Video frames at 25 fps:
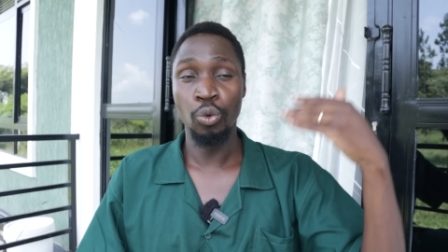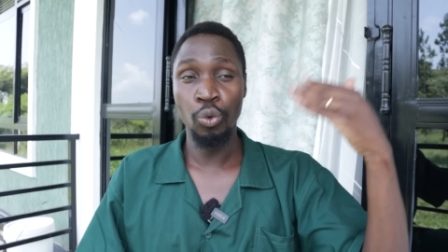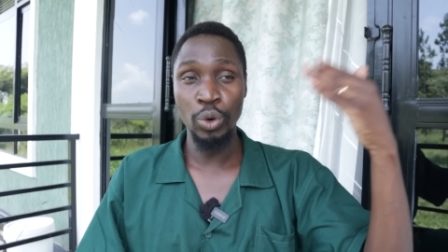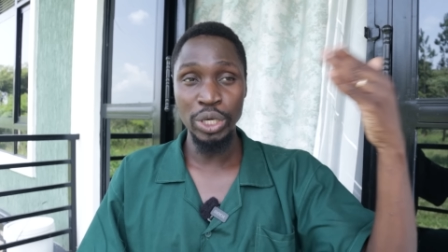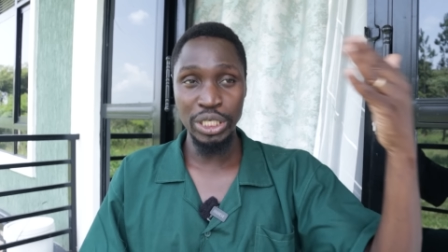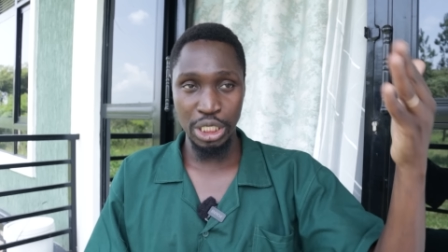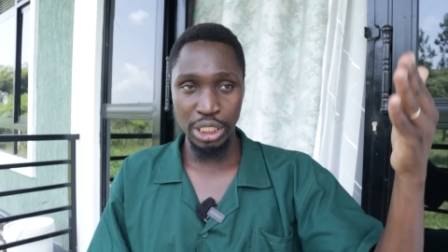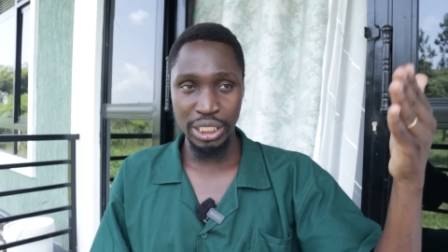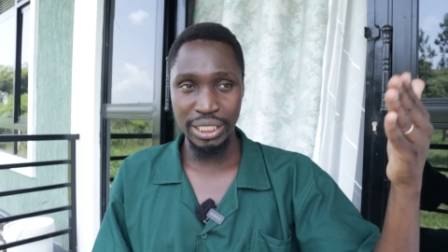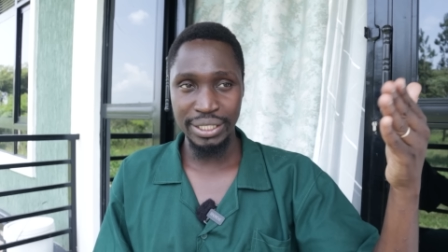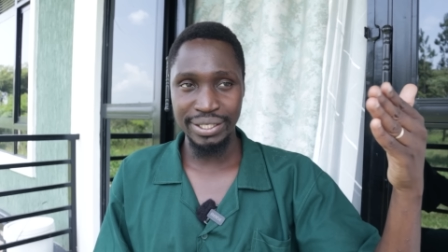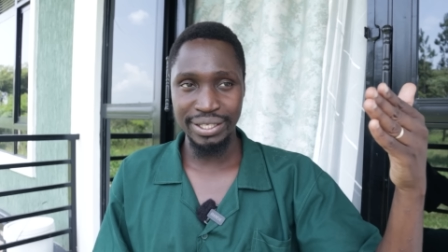
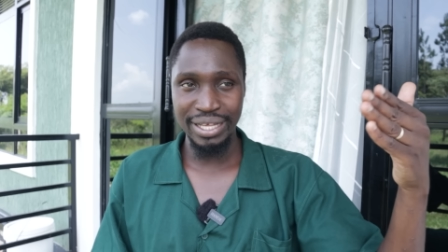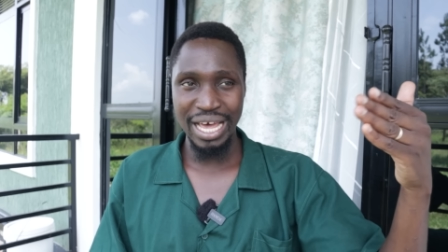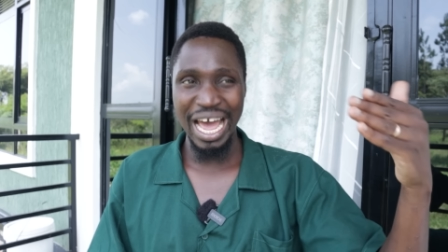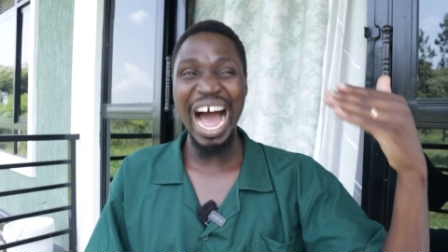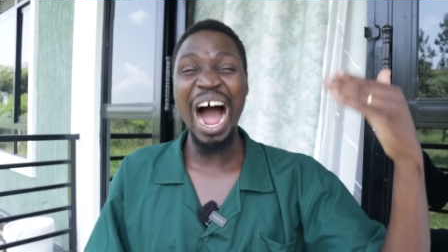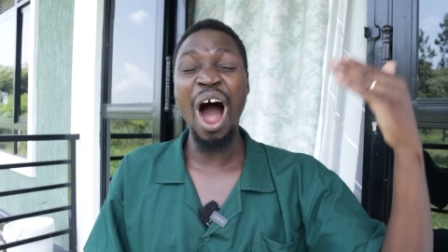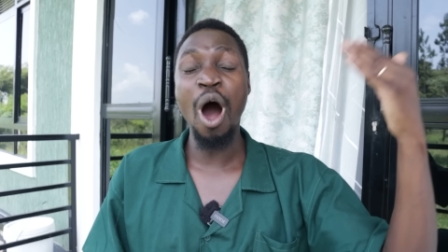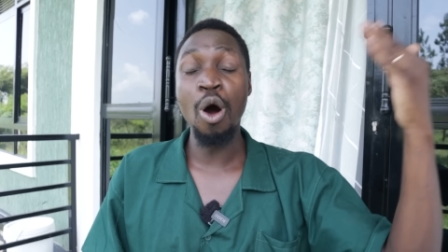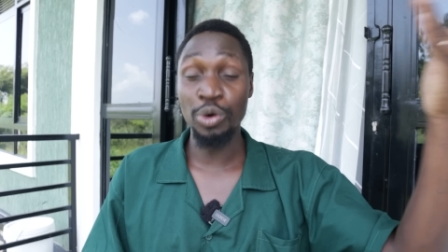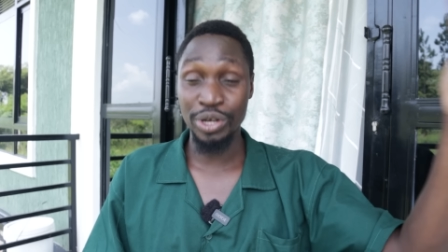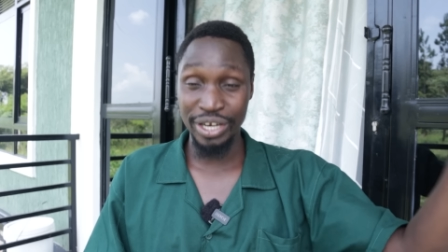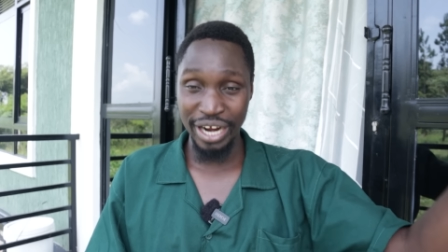which is the
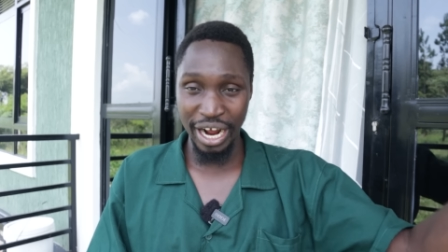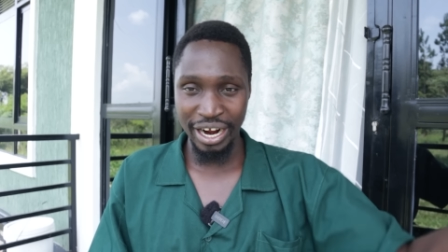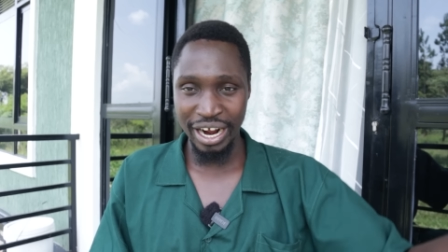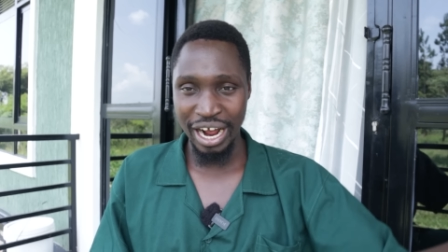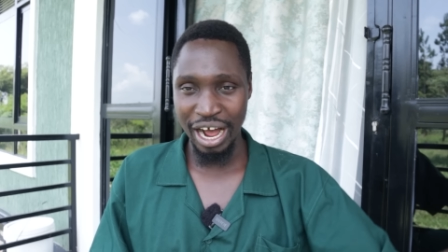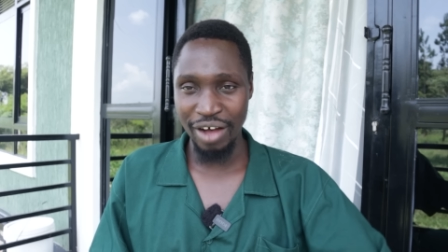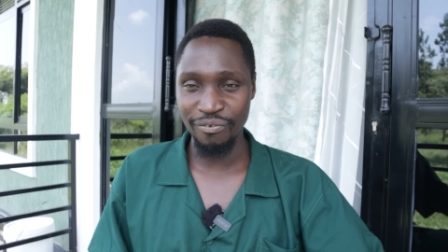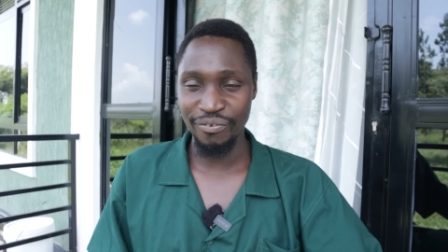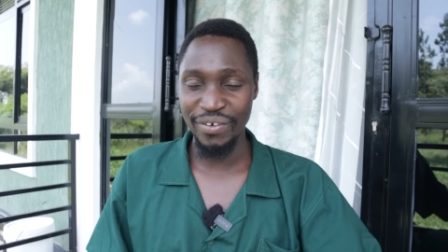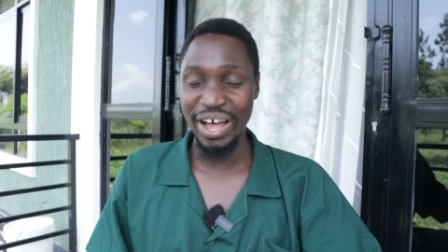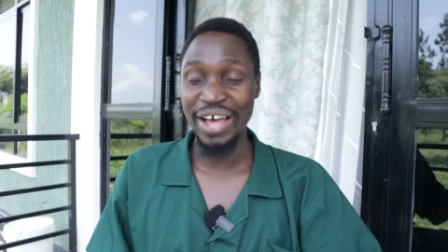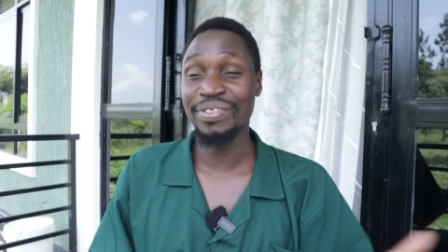outer
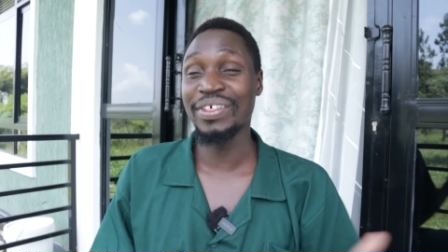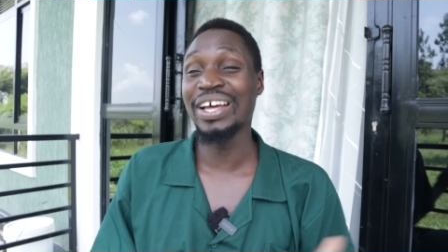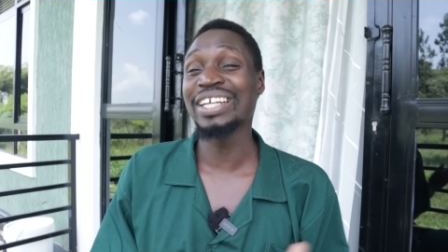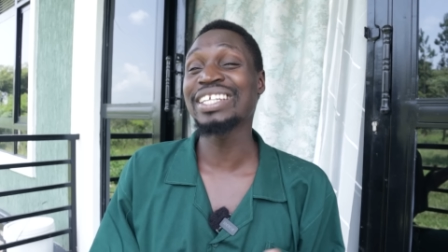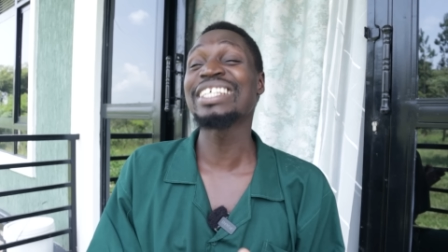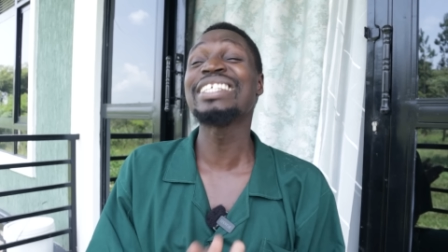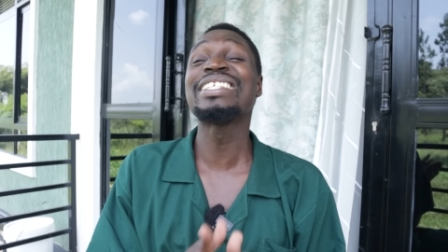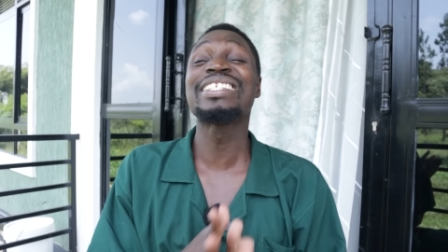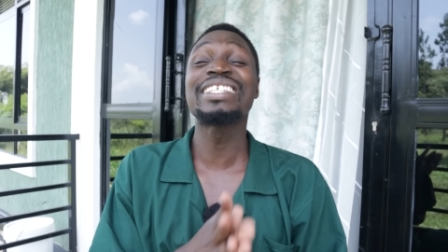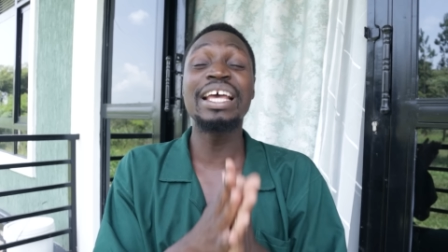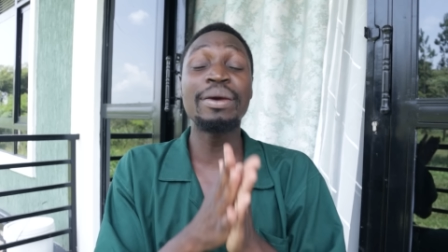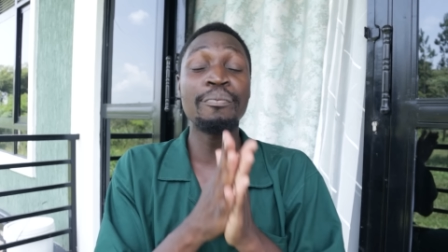cover
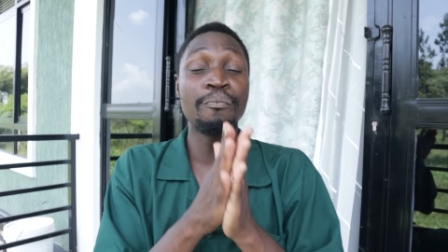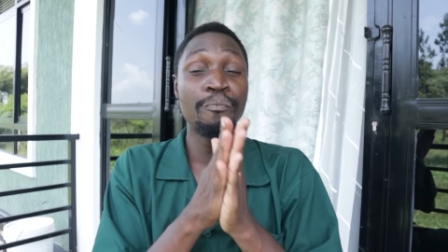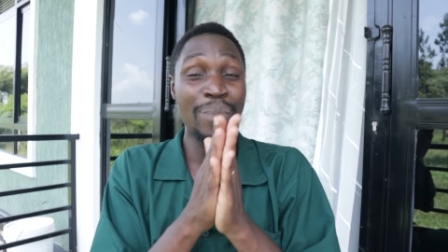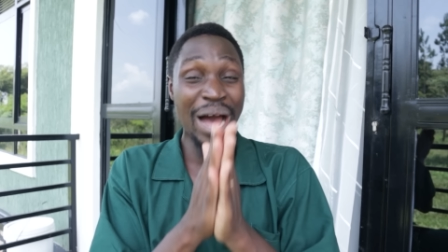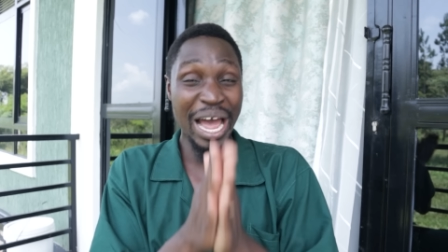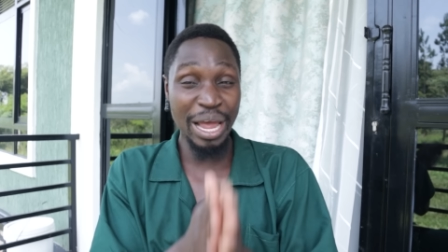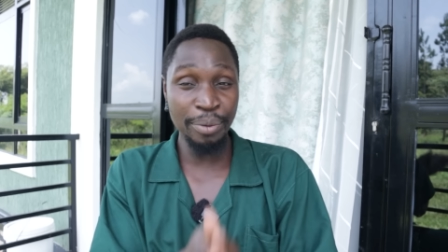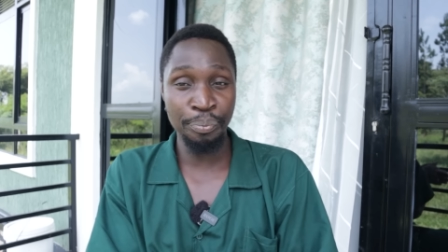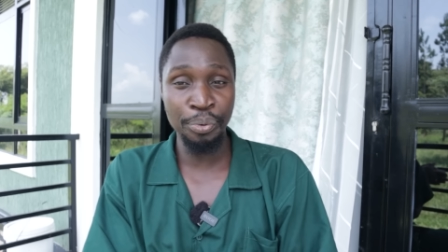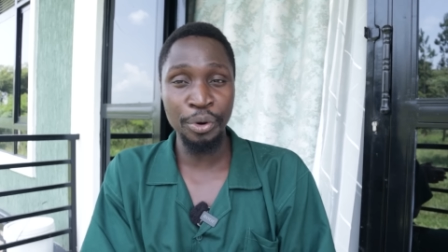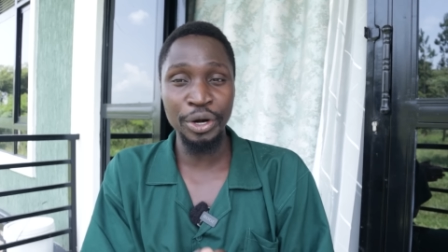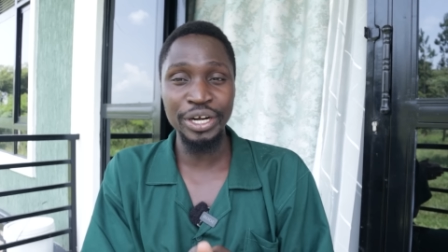that is a
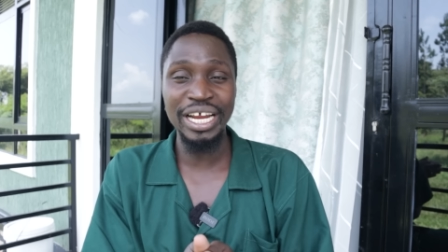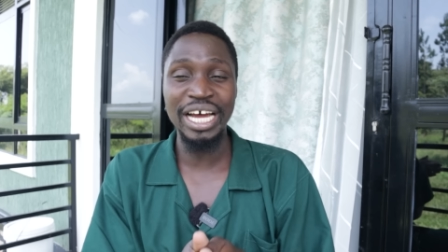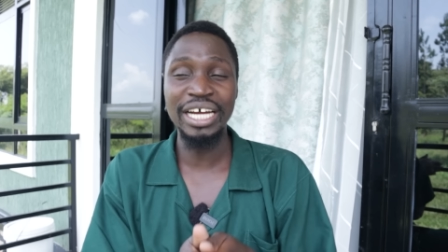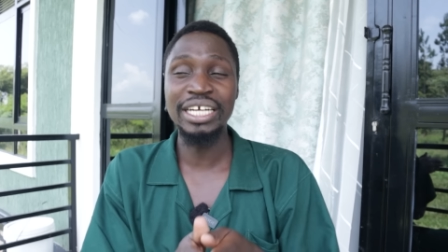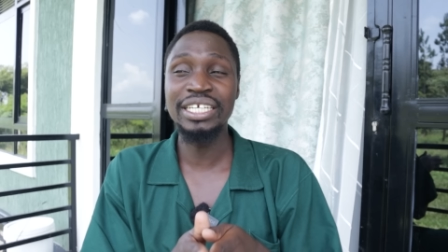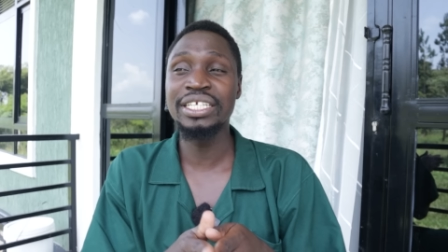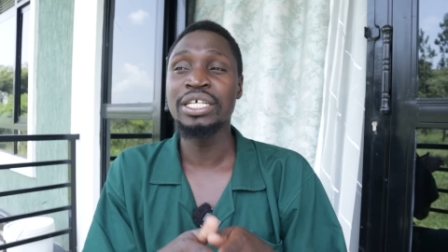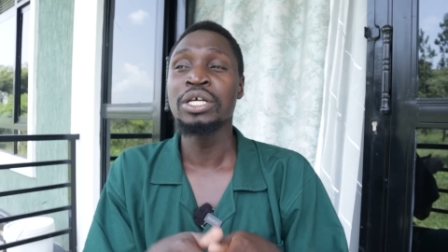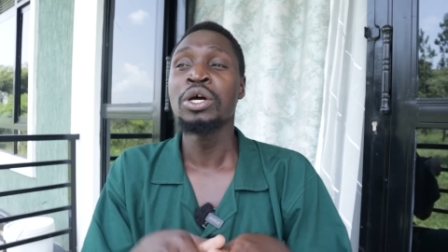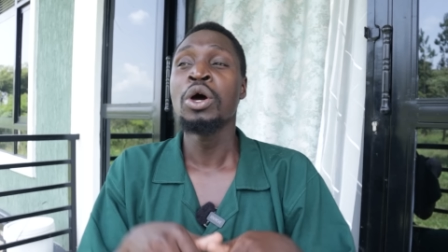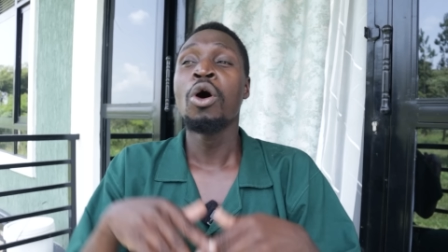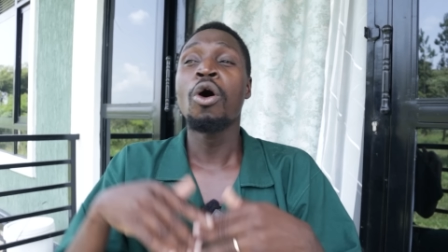
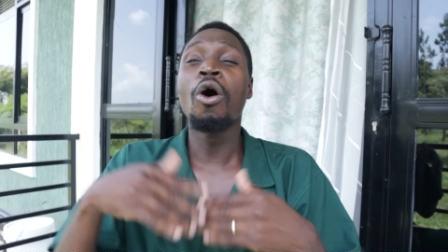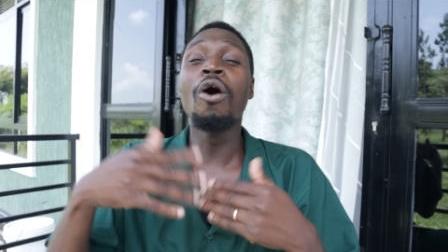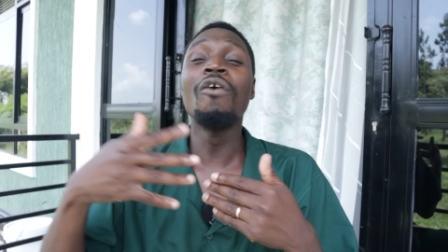byproduct